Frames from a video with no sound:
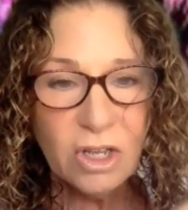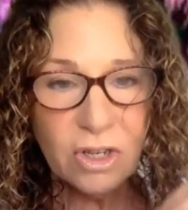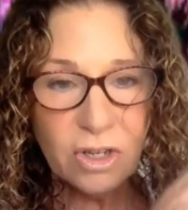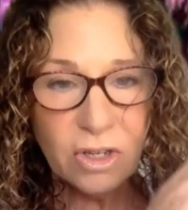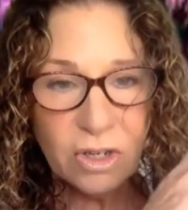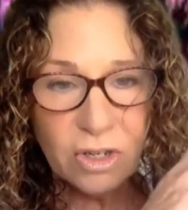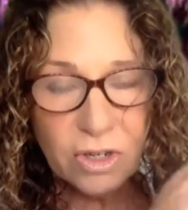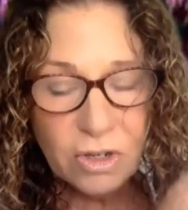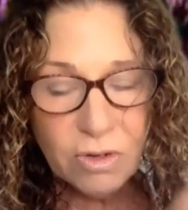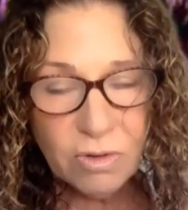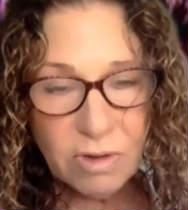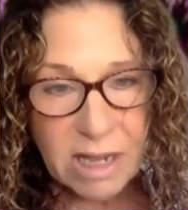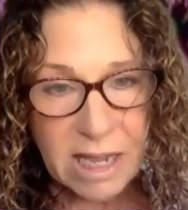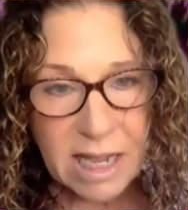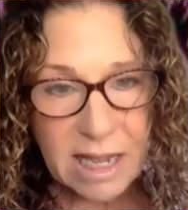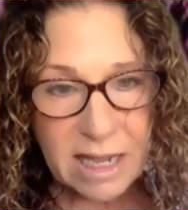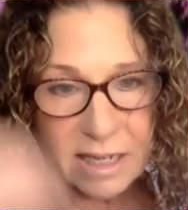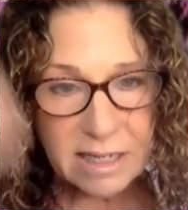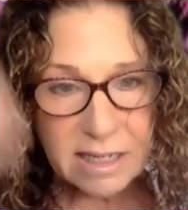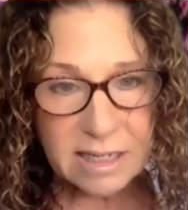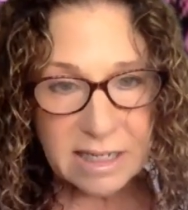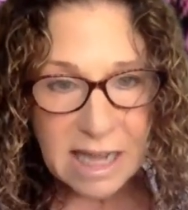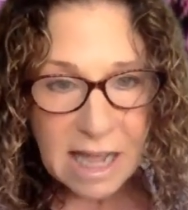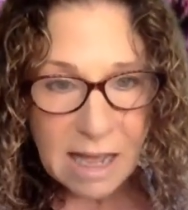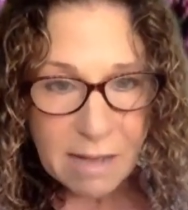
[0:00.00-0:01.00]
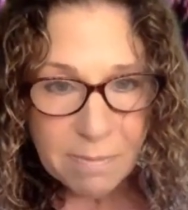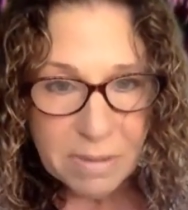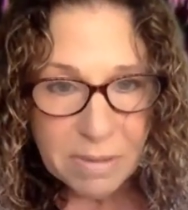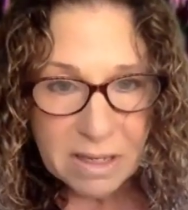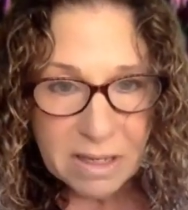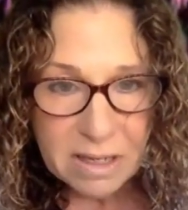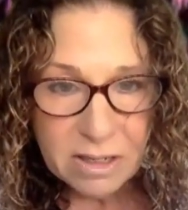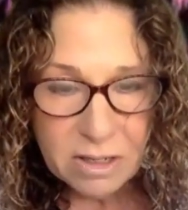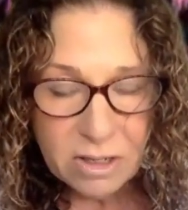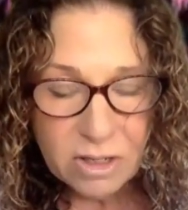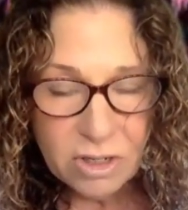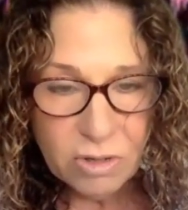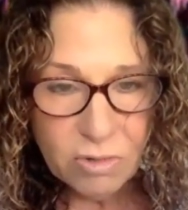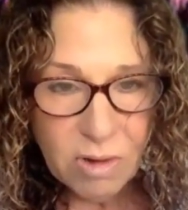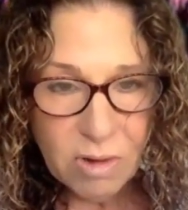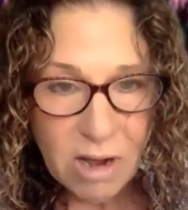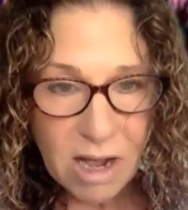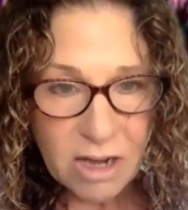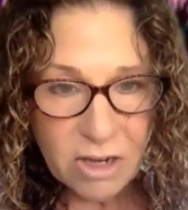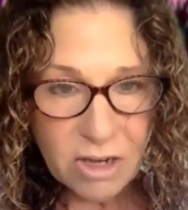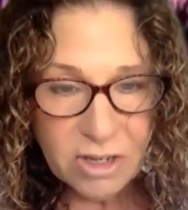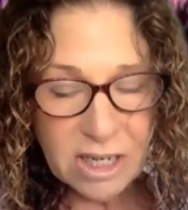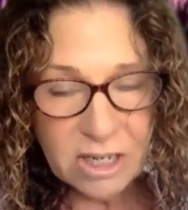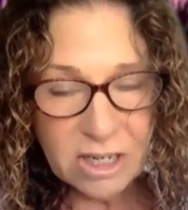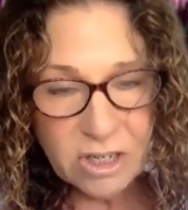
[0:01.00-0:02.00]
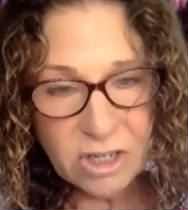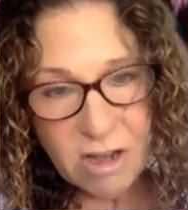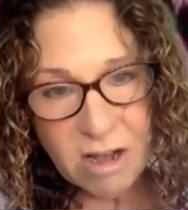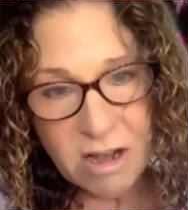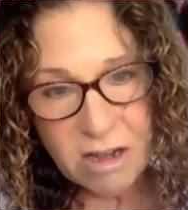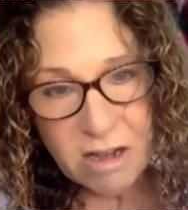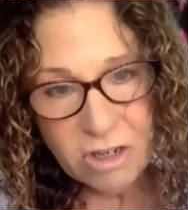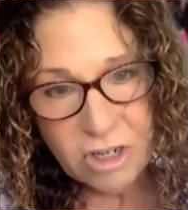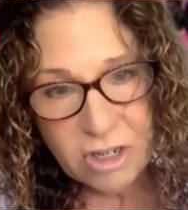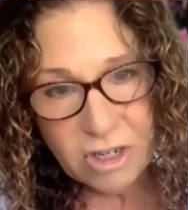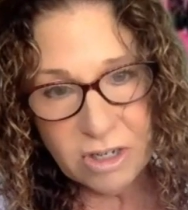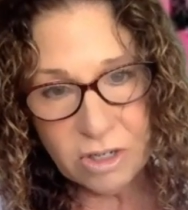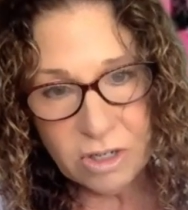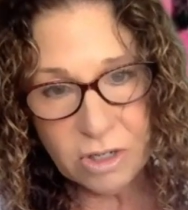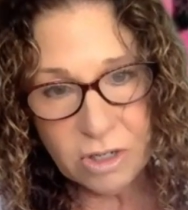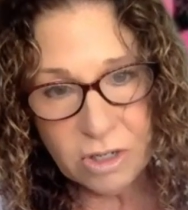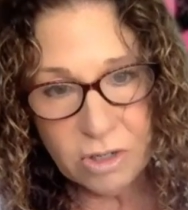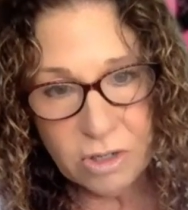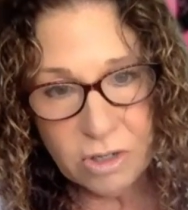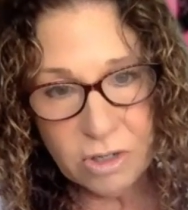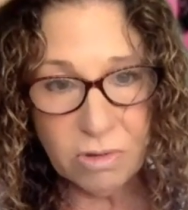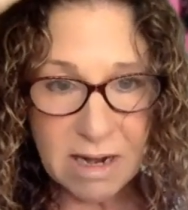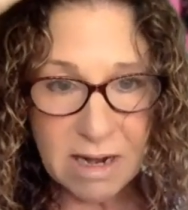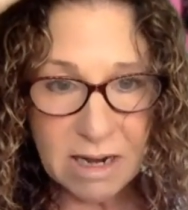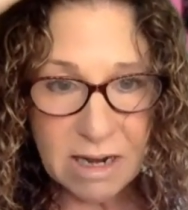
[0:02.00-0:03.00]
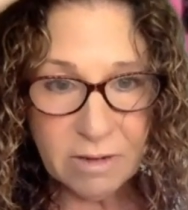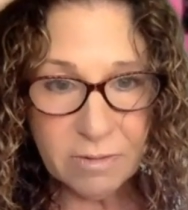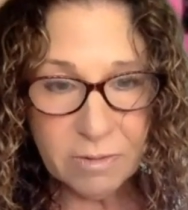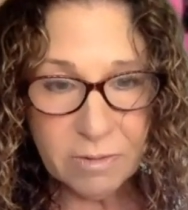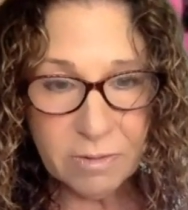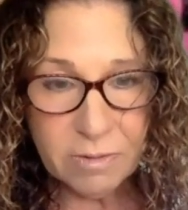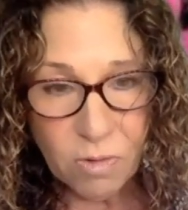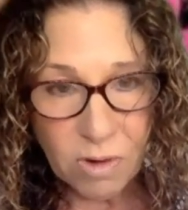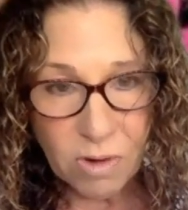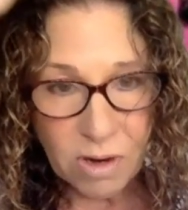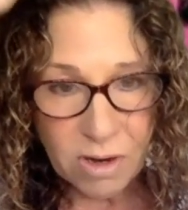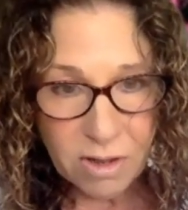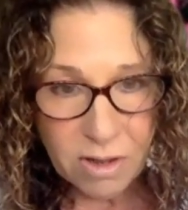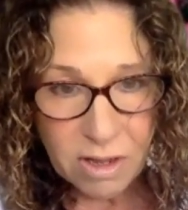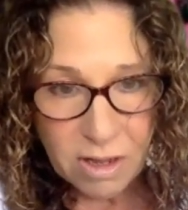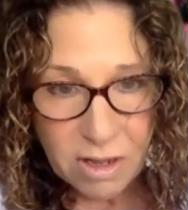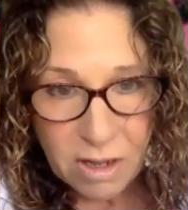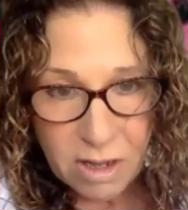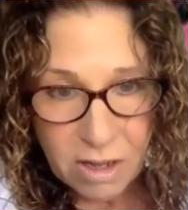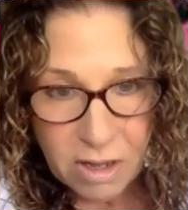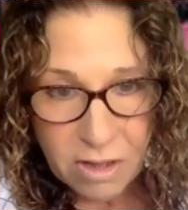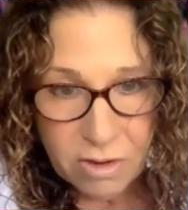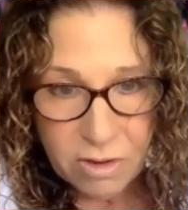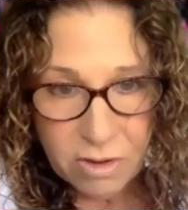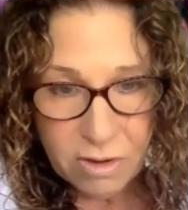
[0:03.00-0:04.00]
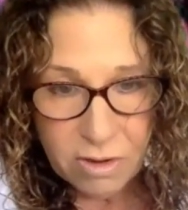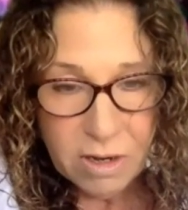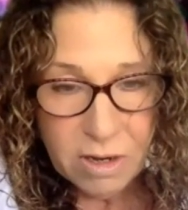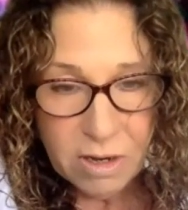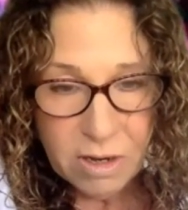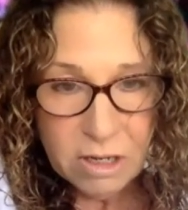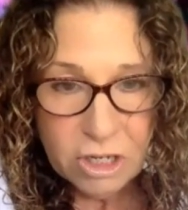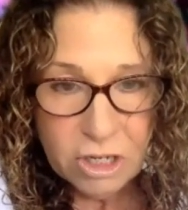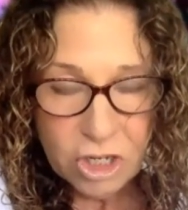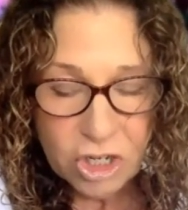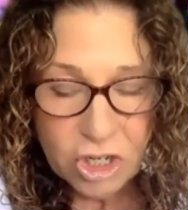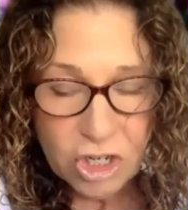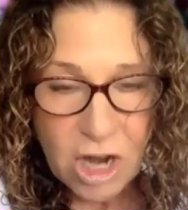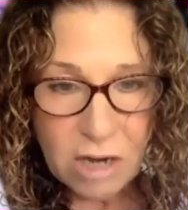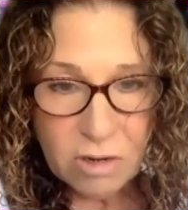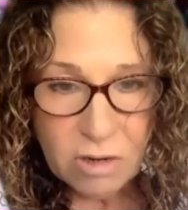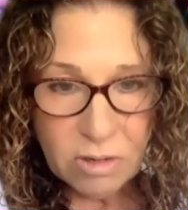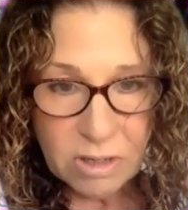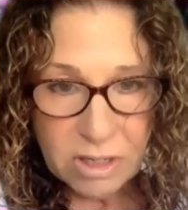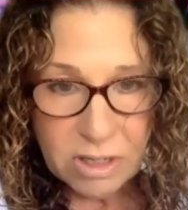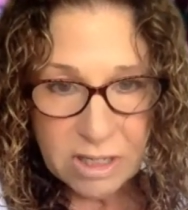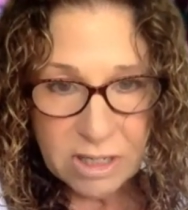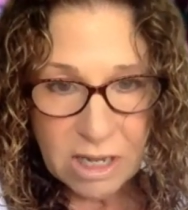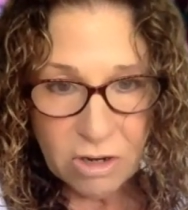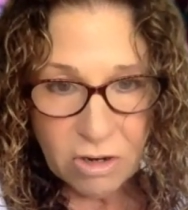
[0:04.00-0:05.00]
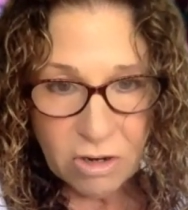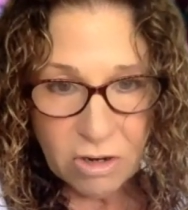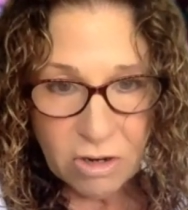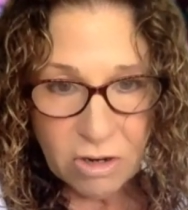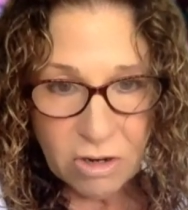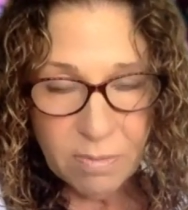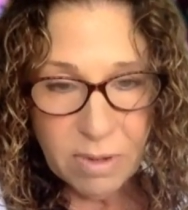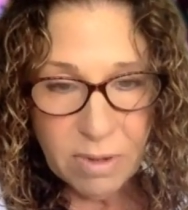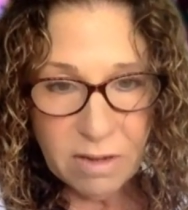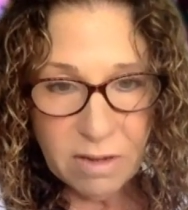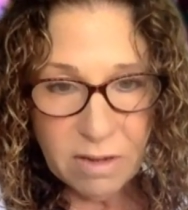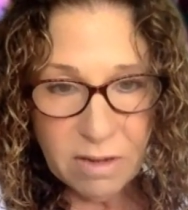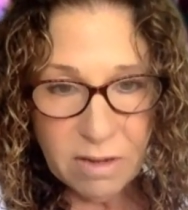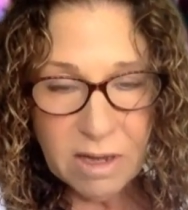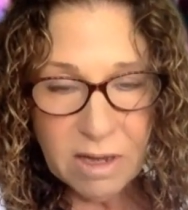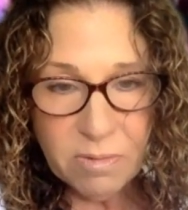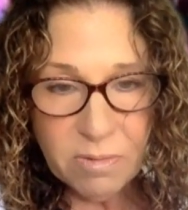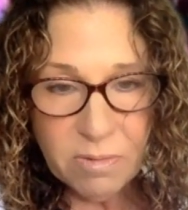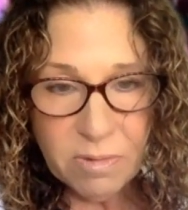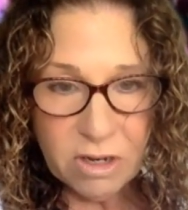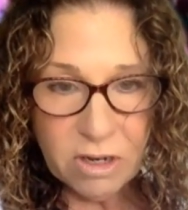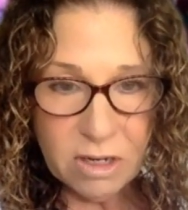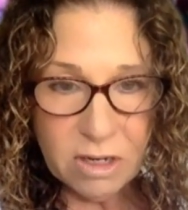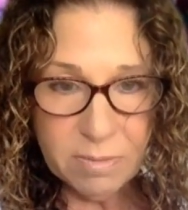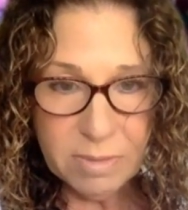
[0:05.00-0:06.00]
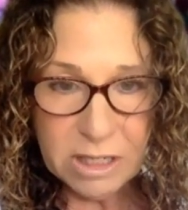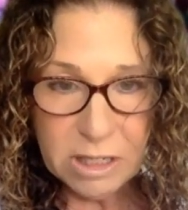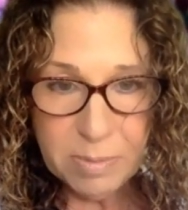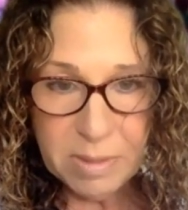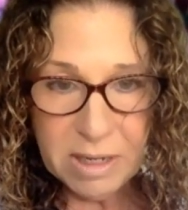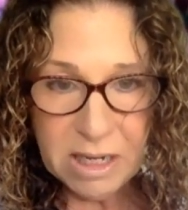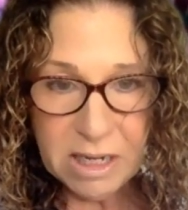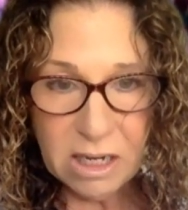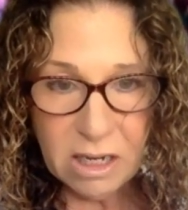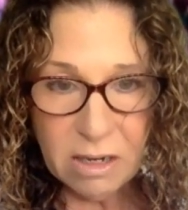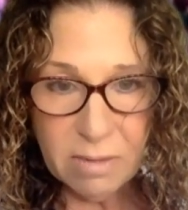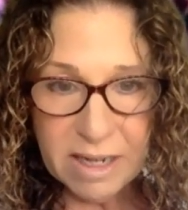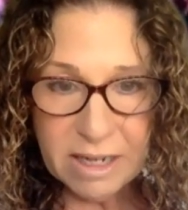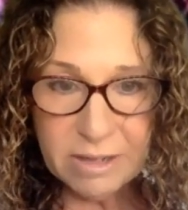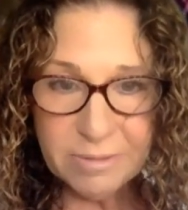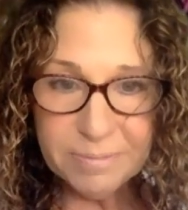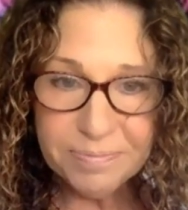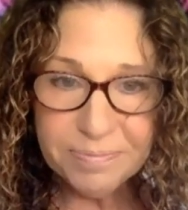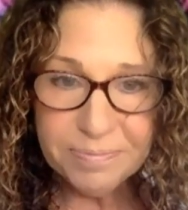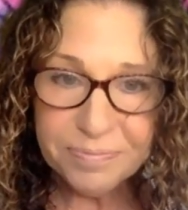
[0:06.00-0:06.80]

you can't tap into higher states of consciousness to the crown or the other chakras that are above that we're going to be speaking about.